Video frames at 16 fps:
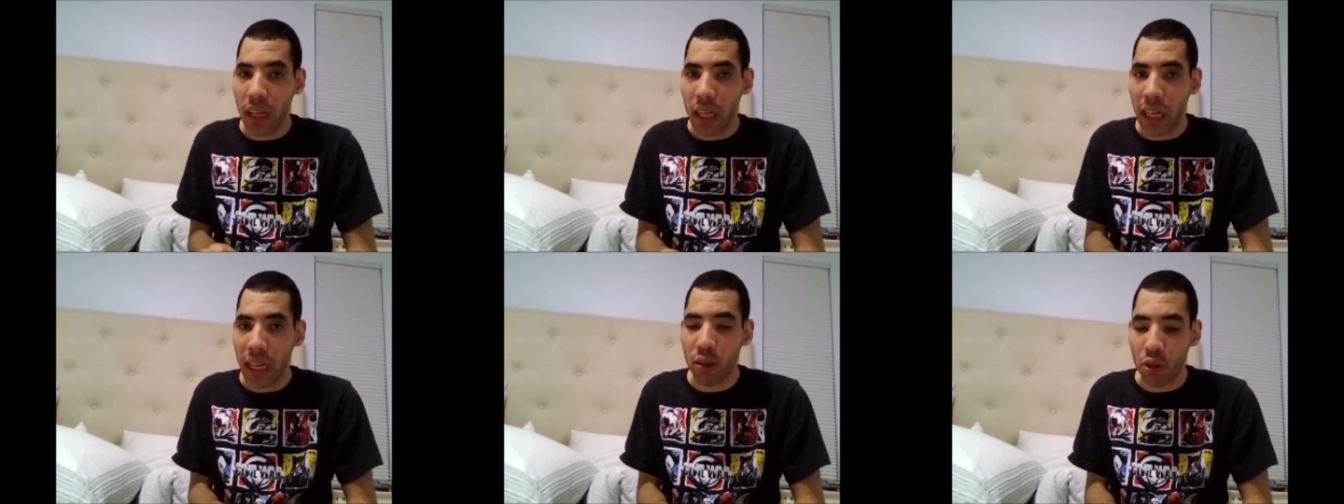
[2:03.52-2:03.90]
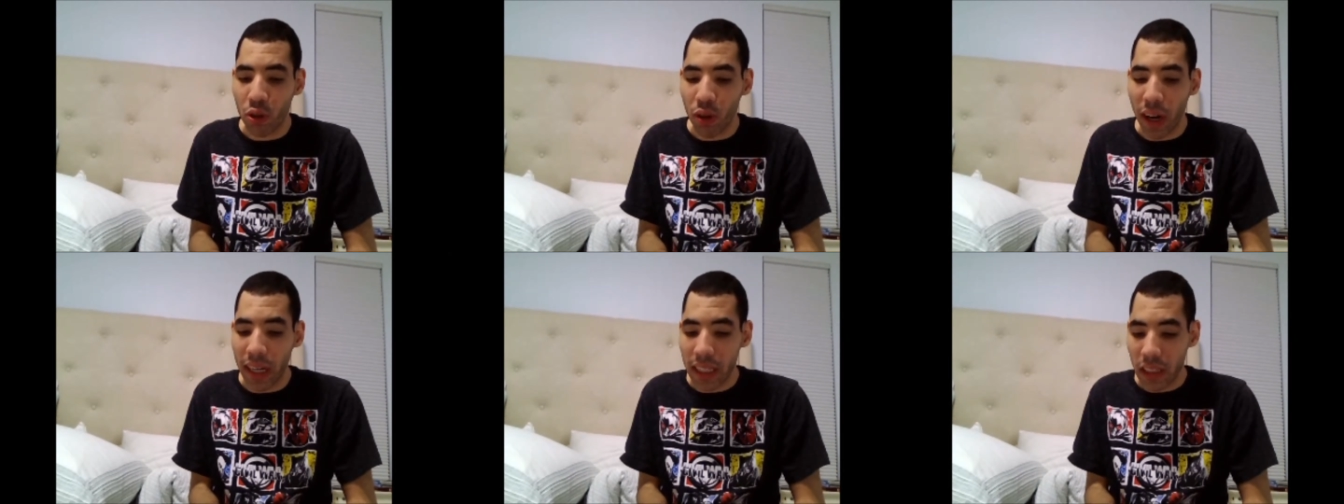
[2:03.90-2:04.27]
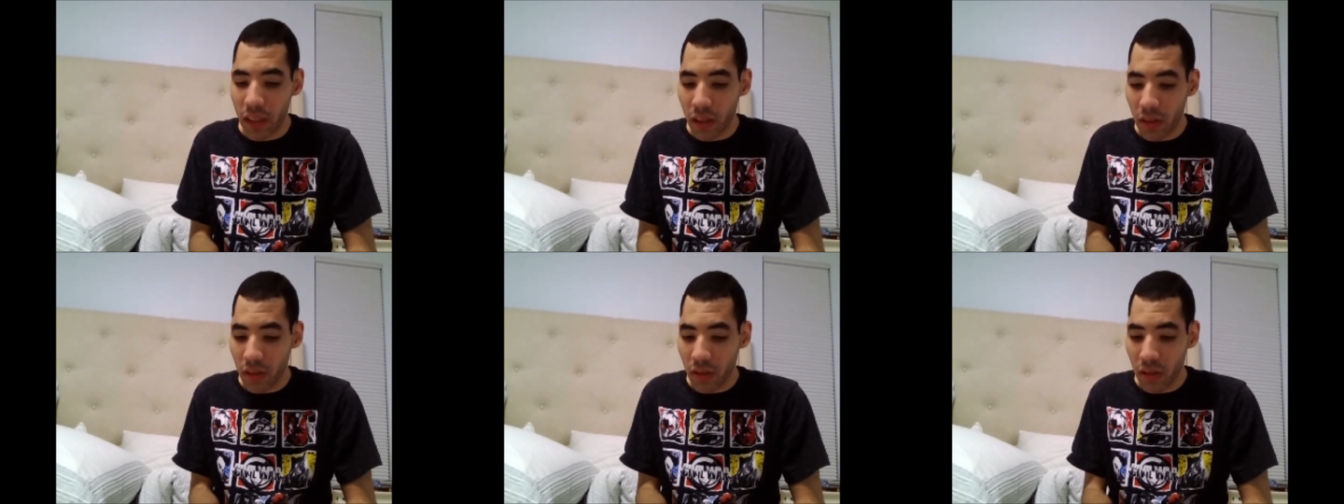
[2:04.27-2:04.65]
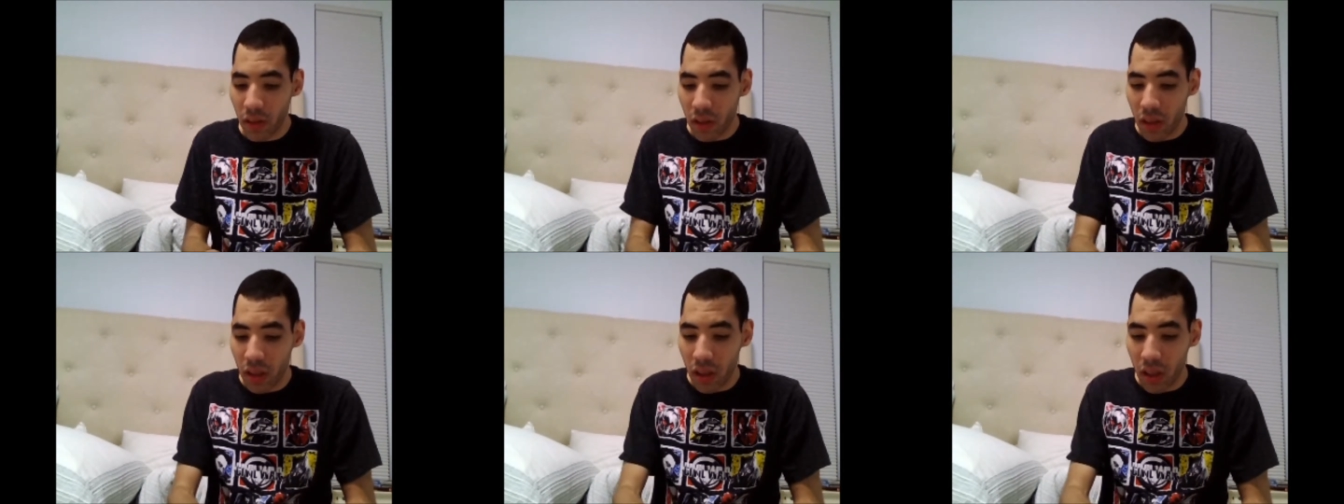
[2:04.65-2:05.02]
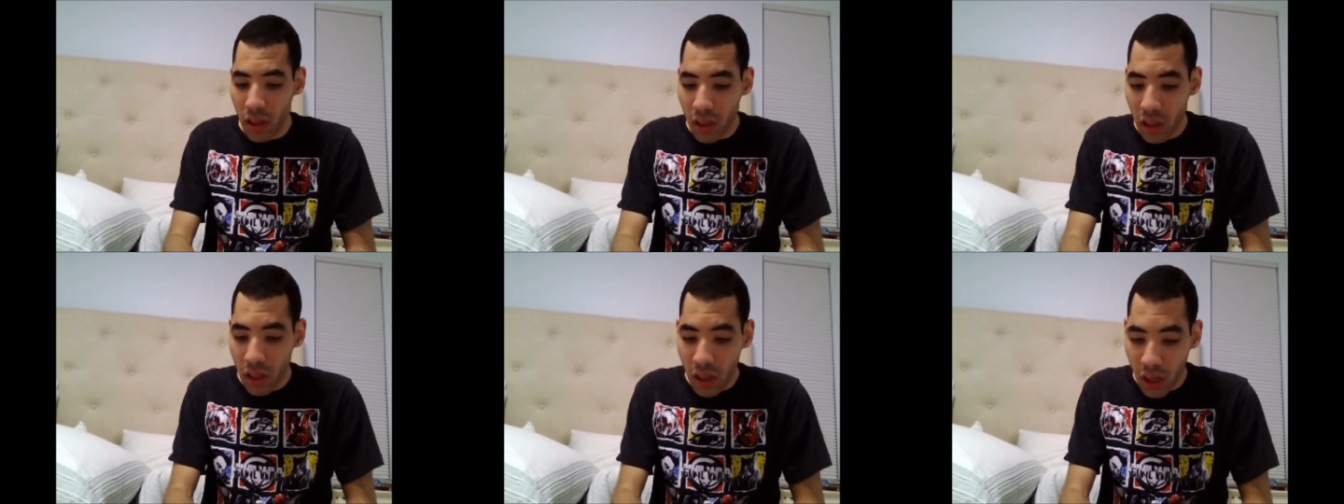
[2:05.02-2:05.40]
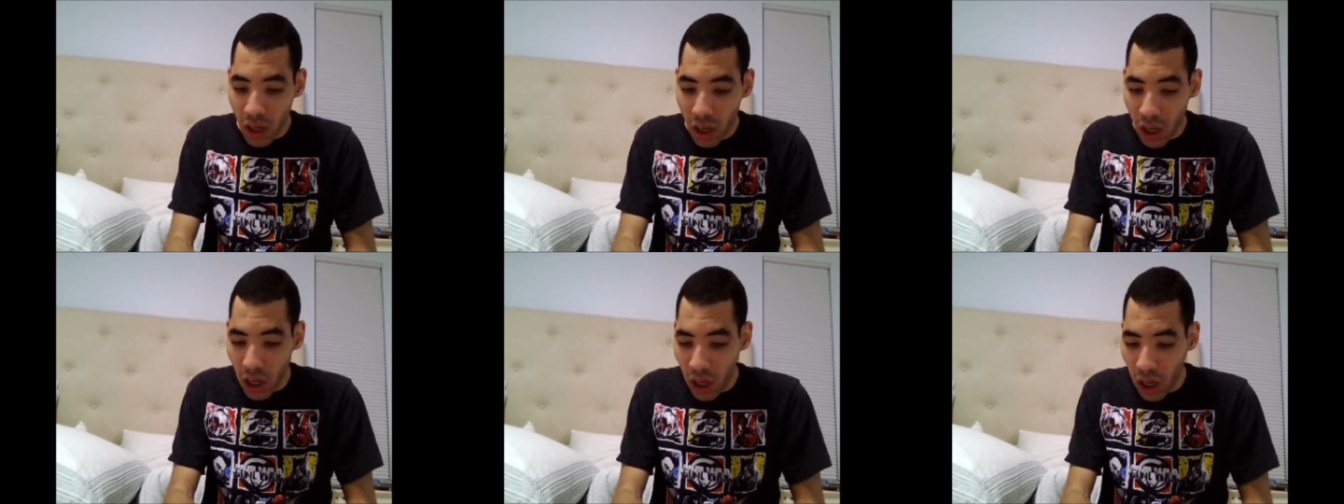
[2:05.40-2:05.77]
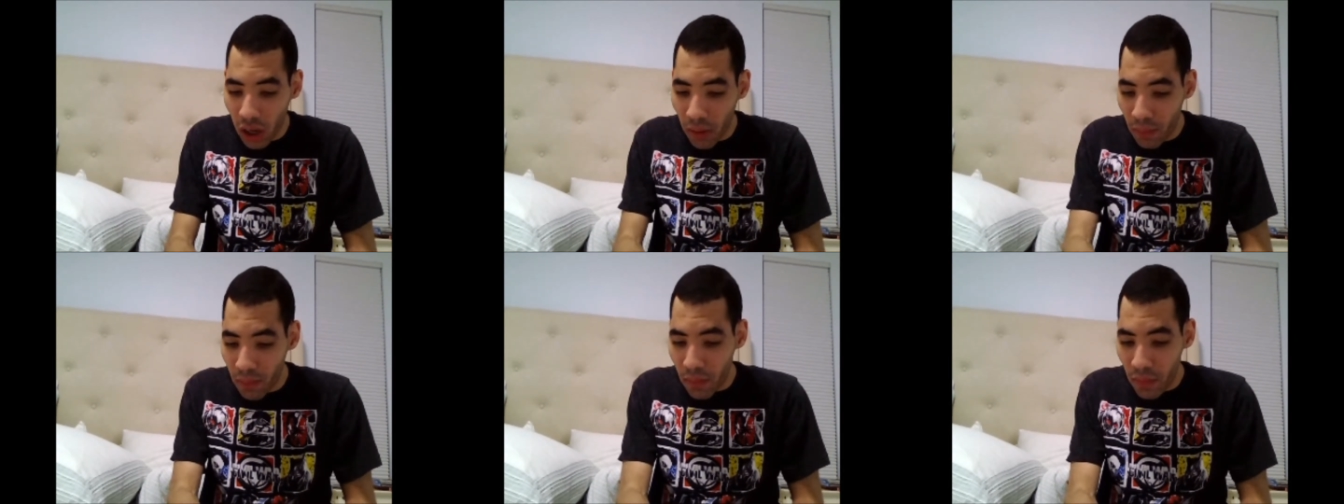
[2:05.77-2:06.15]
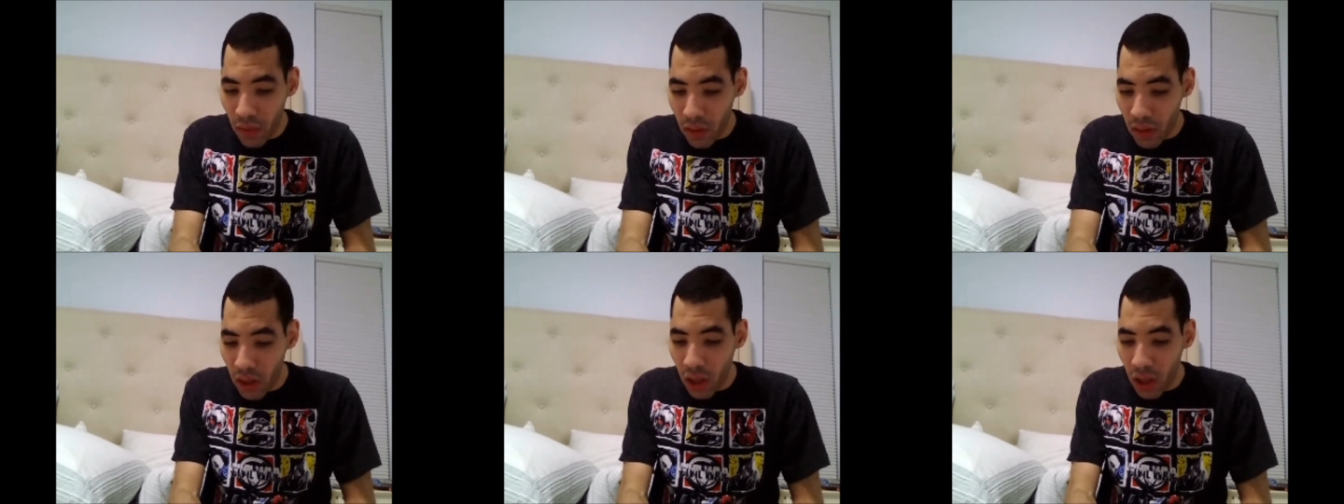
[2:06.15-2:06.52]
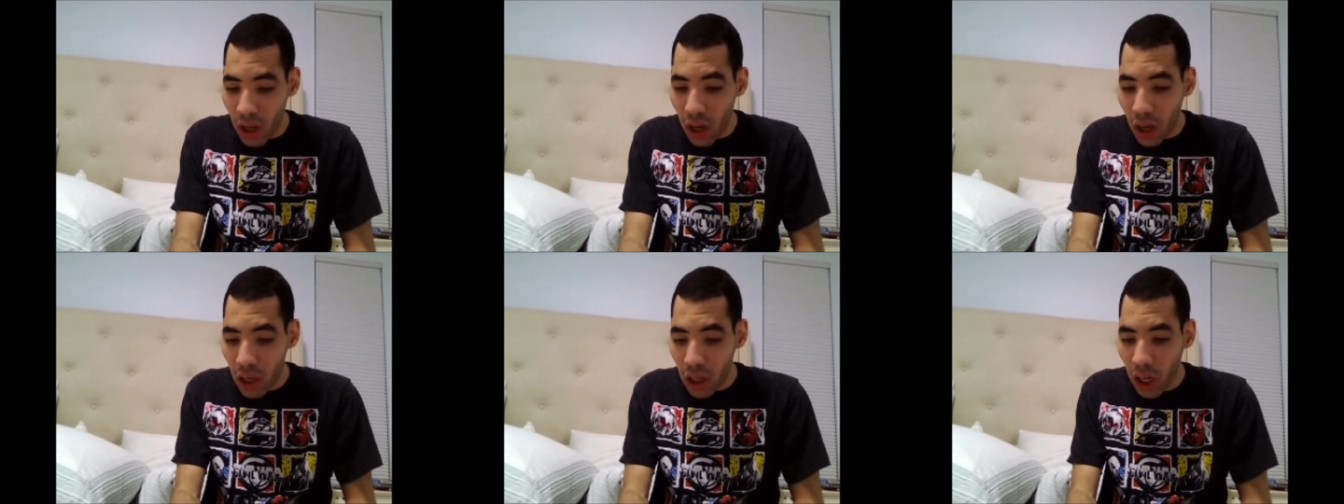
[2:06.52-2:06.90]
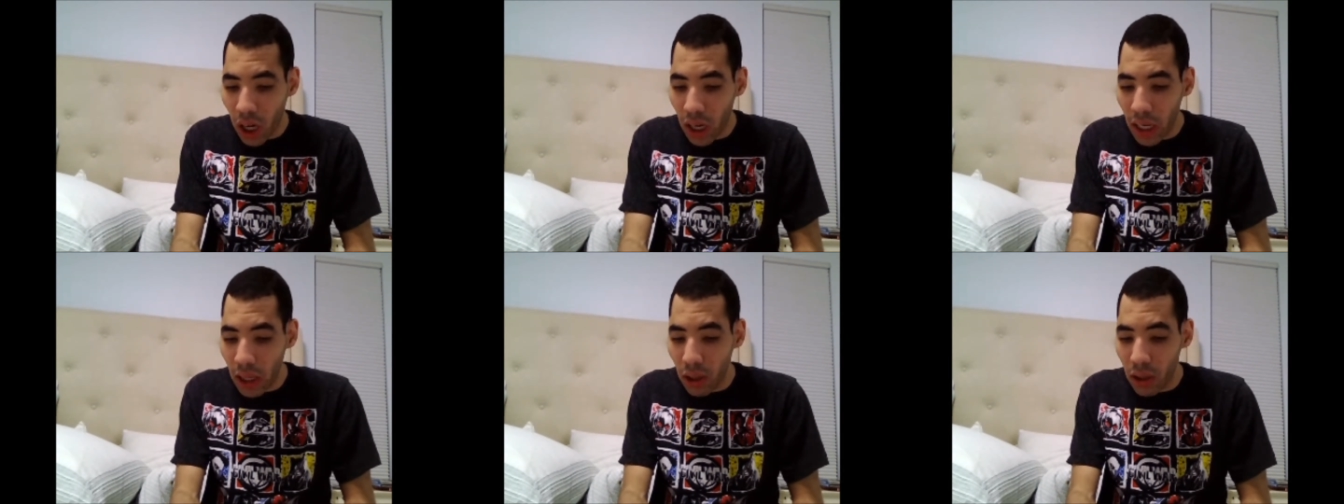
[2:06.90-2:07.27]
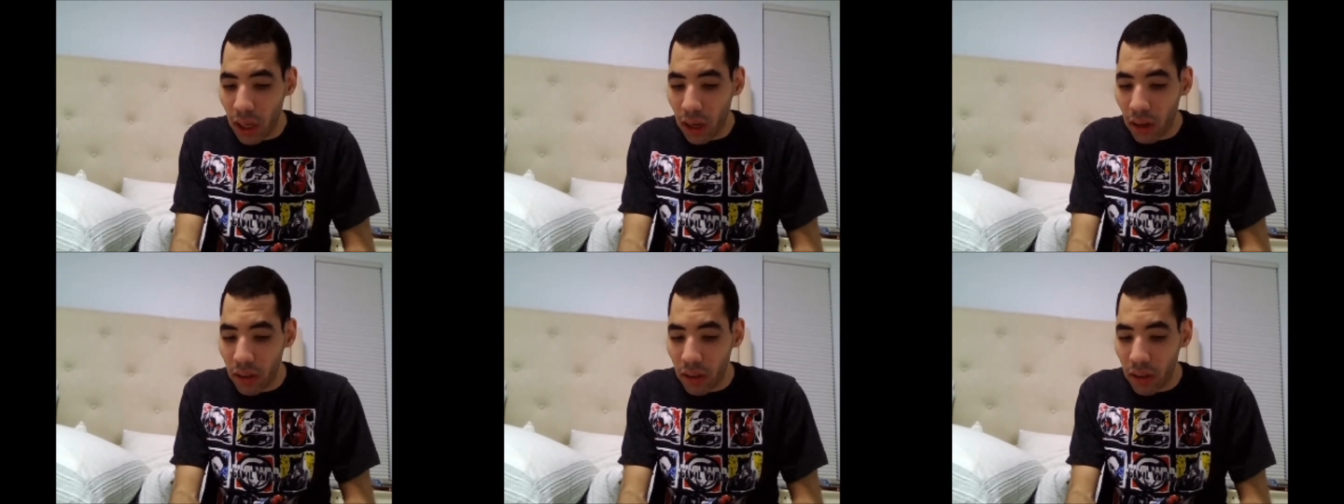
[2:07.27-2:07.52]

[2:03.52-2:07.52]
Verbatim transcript: He was great. Connie